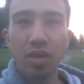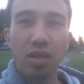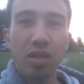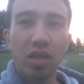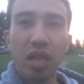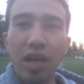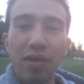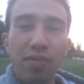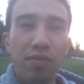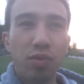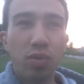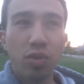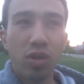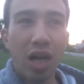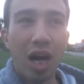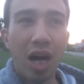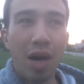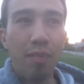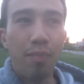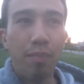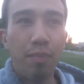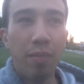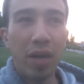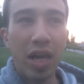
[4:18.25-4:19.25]
Life will
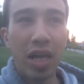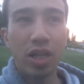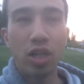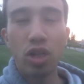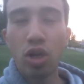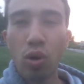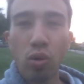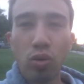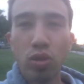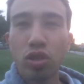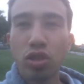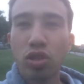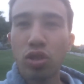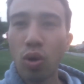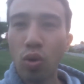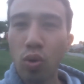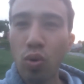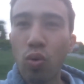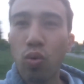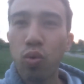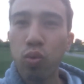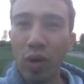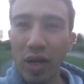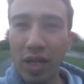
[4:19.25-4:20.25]
come and go so
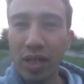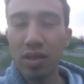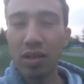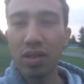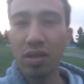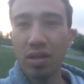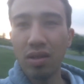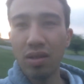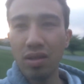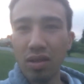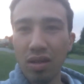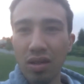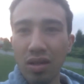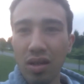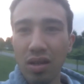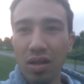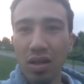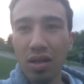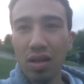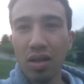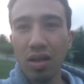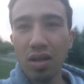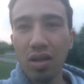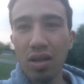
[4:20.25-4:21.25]
quickly,
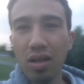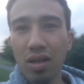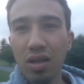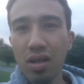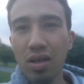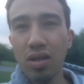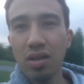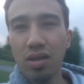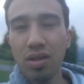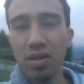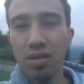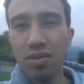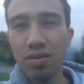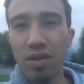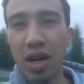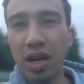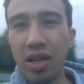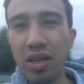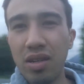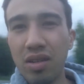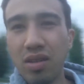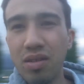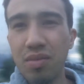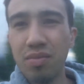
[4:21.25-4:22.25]

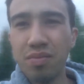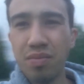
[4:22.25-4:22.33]
right?